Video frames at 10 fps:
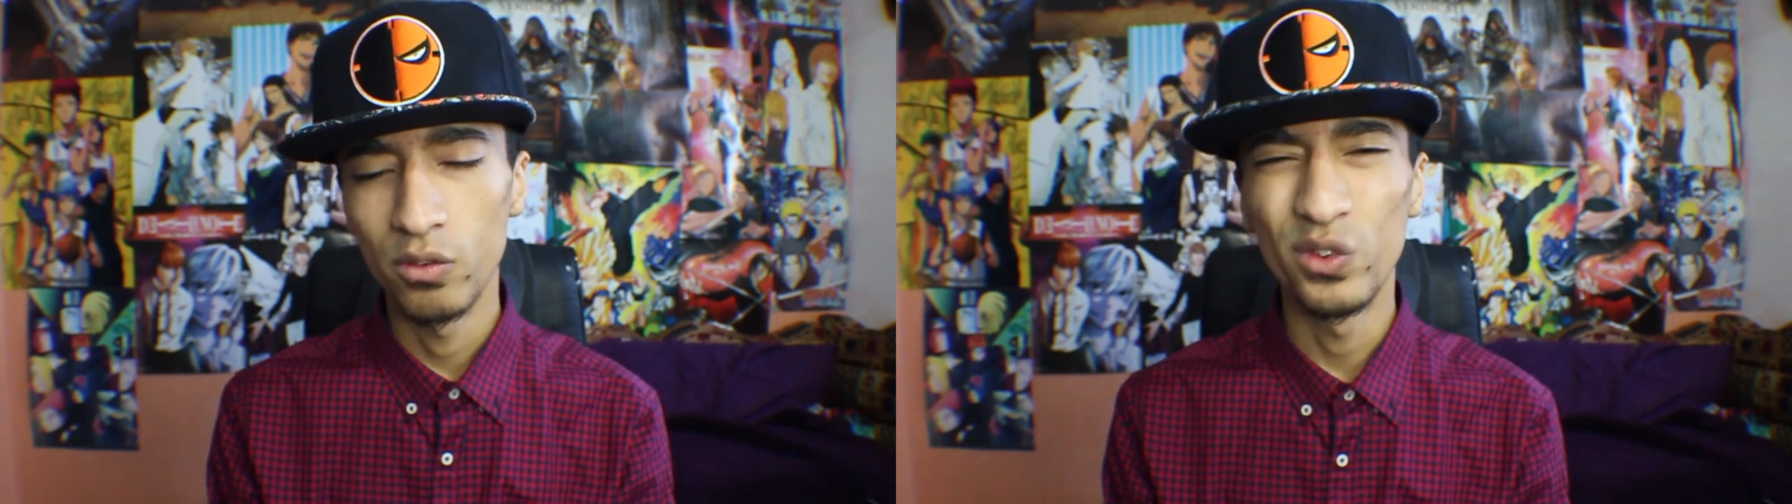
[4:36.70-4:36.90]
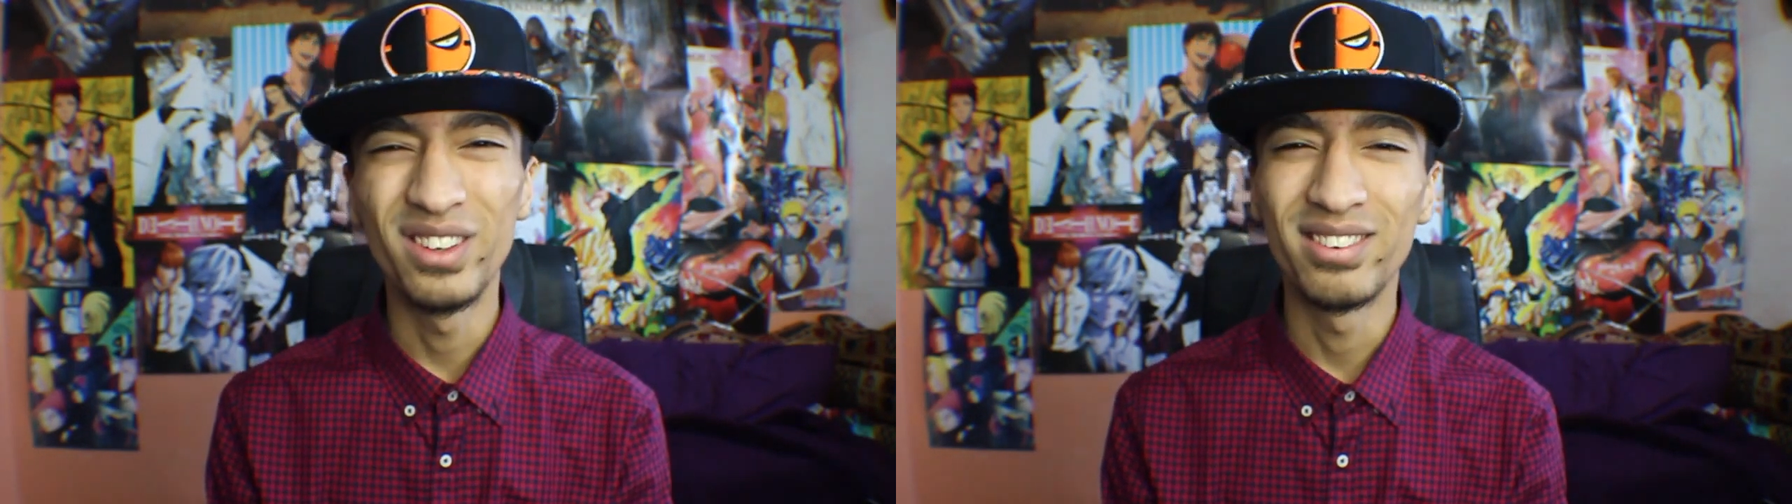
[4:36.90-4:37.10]

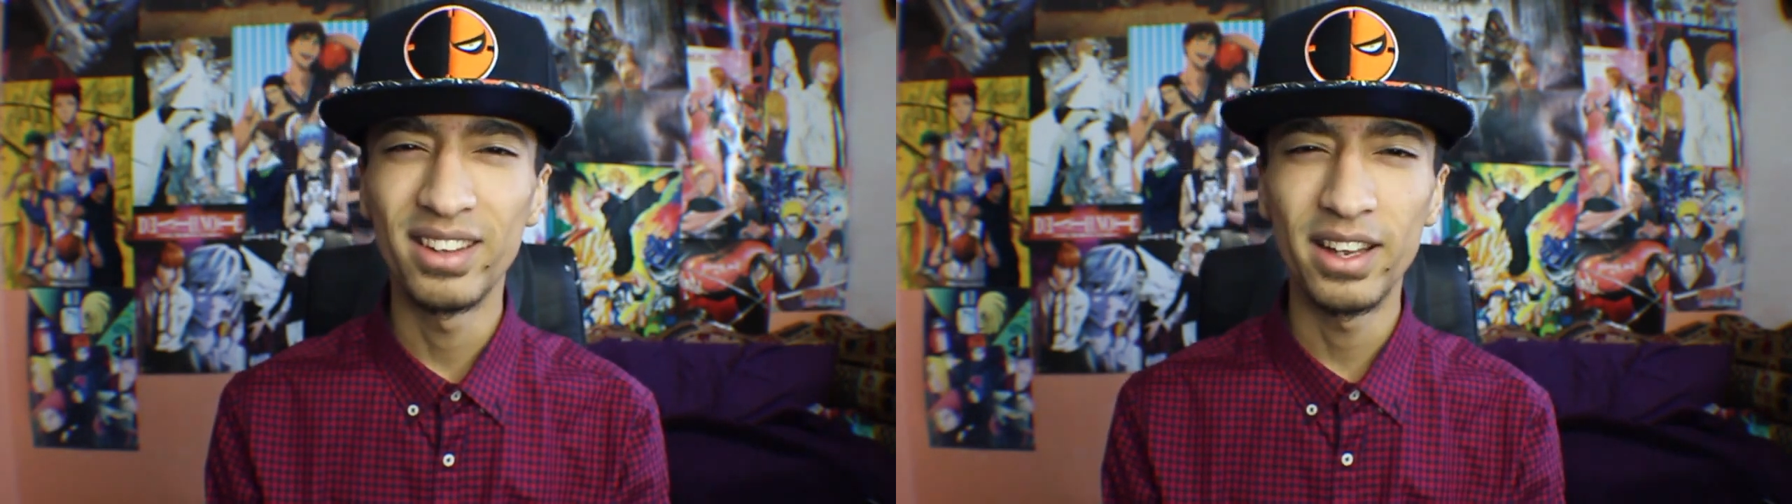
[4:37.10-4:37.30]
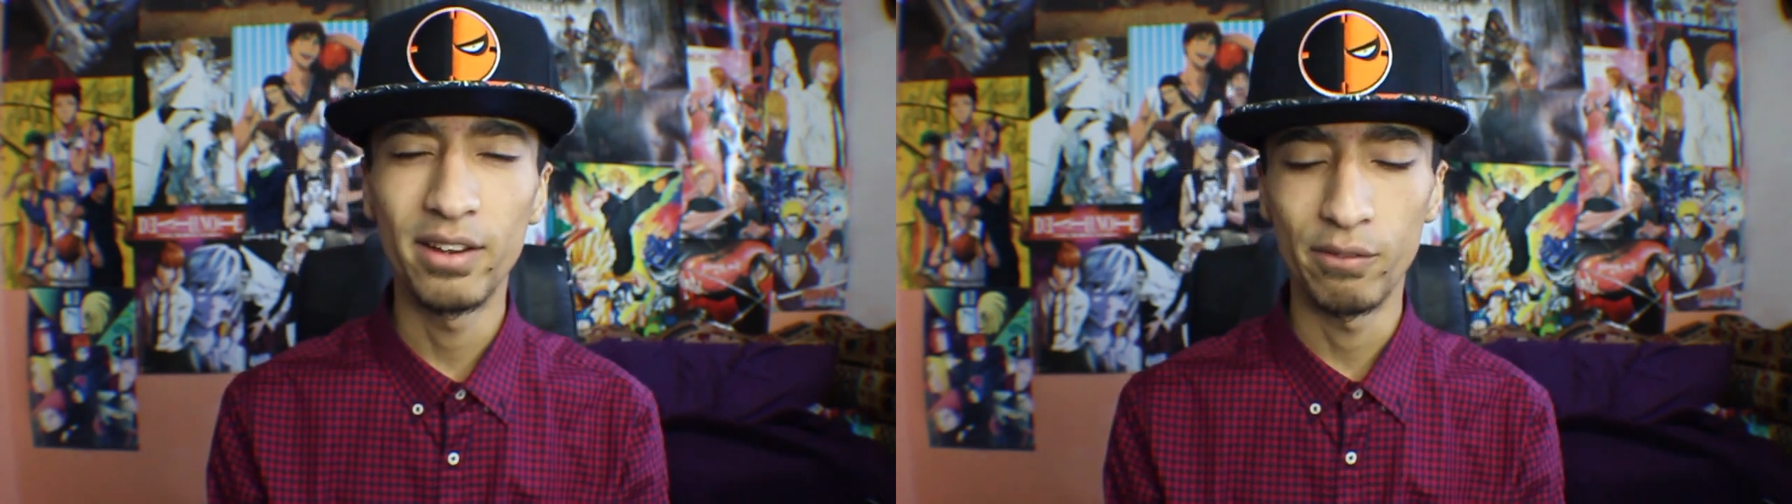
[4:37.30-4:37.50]

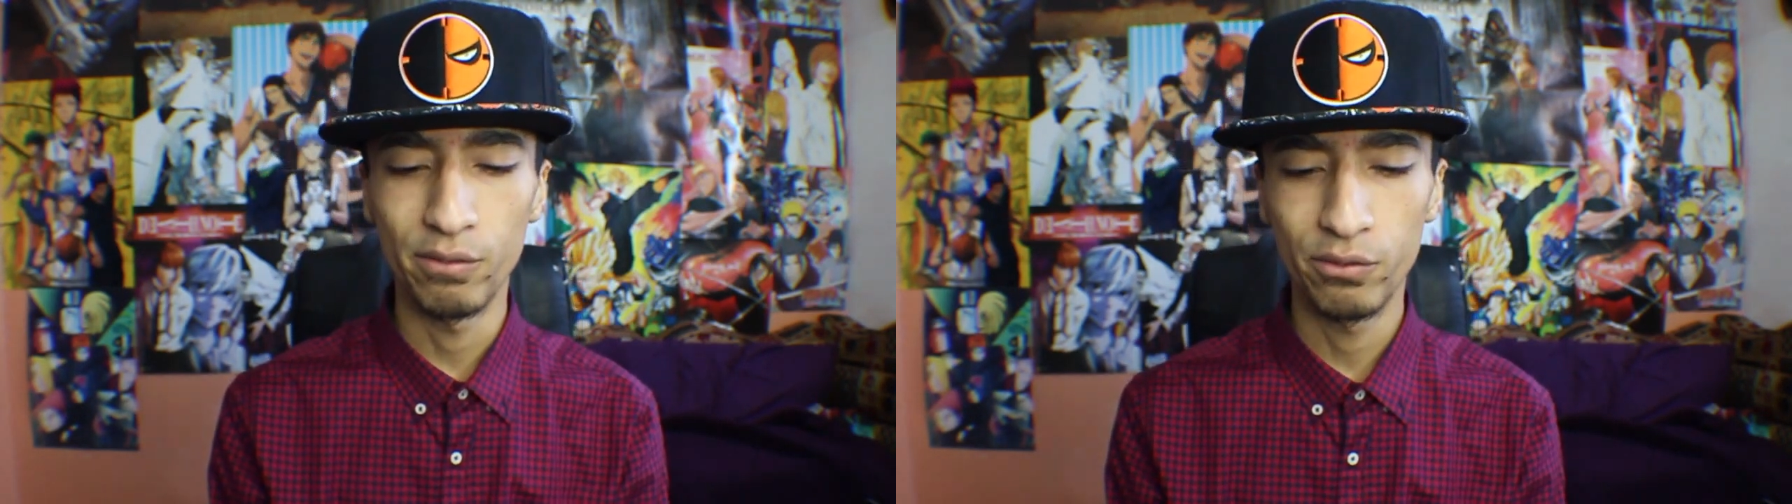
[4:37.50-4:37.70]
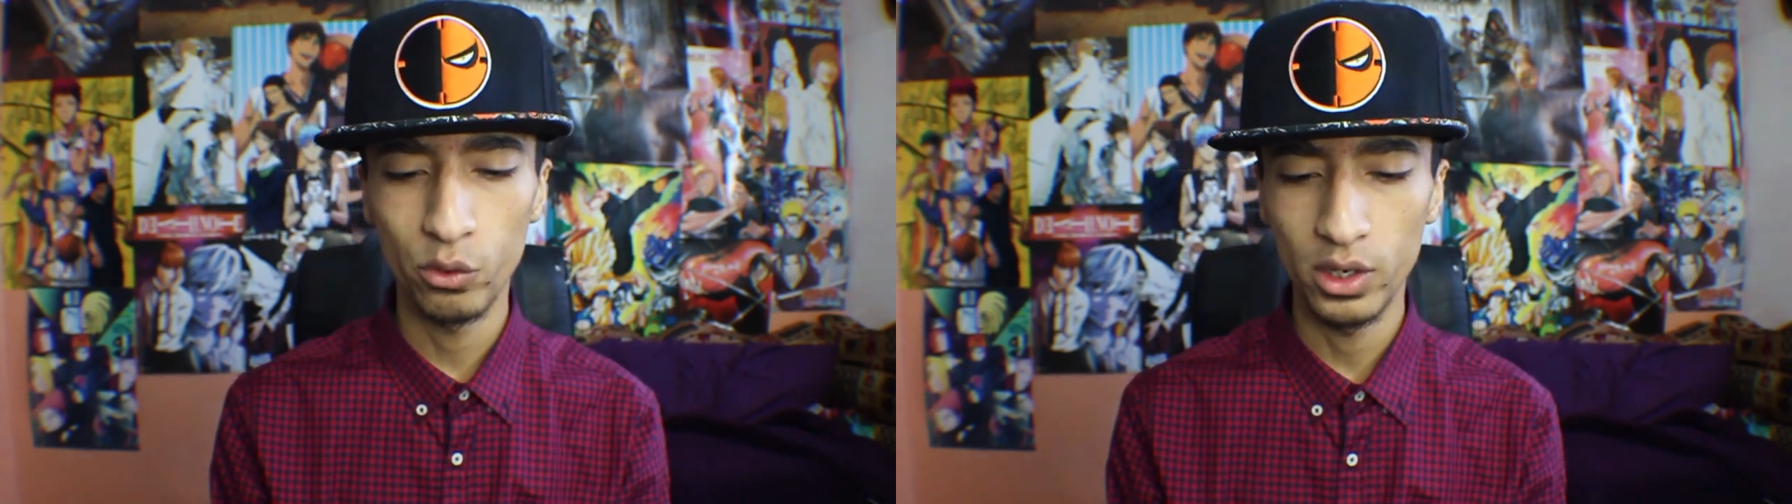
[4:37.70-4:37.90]
reset it
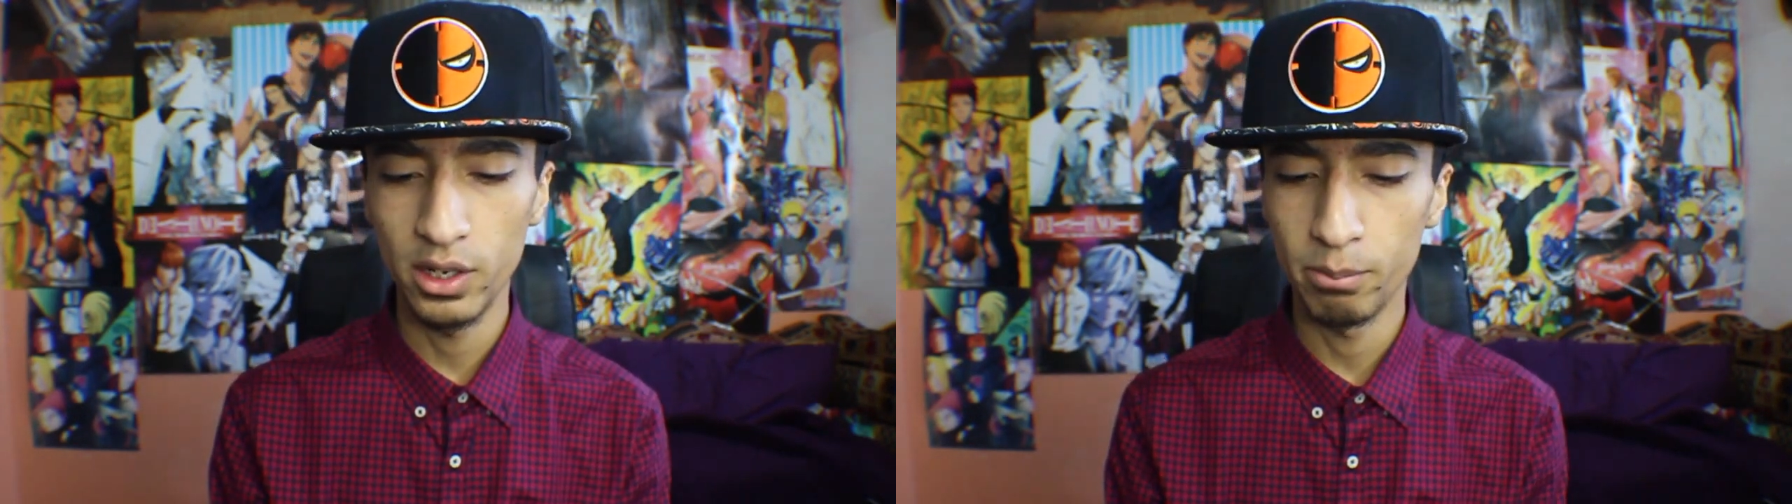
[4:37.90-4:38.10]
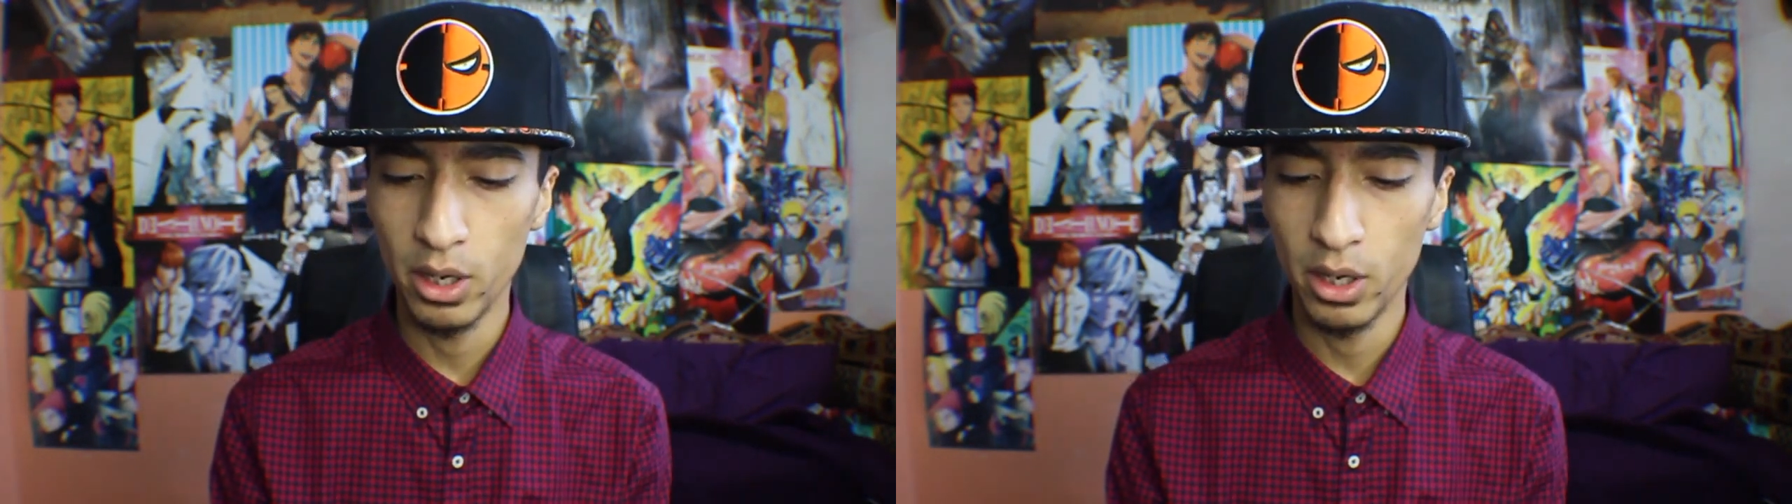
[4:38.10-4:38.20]
fully